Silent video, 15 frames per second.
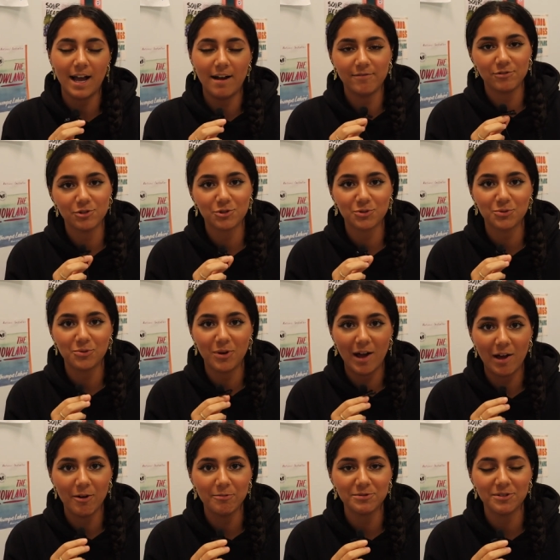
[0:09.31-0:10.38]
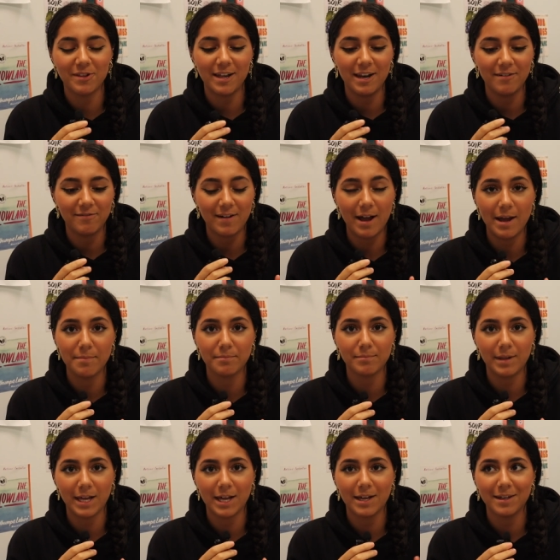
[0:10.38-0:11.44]
after school help so that if I'm
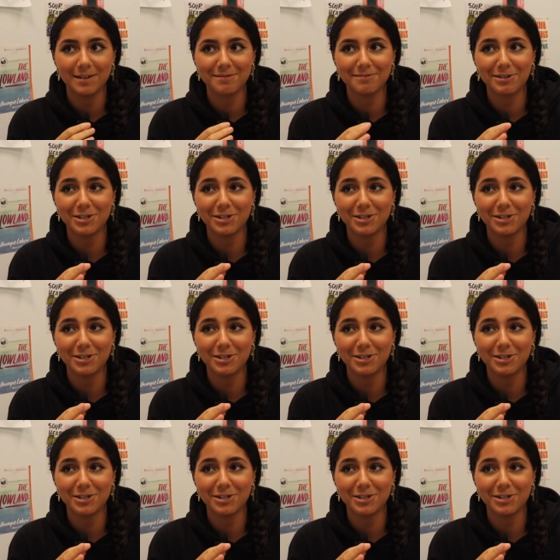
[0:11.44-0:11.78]
like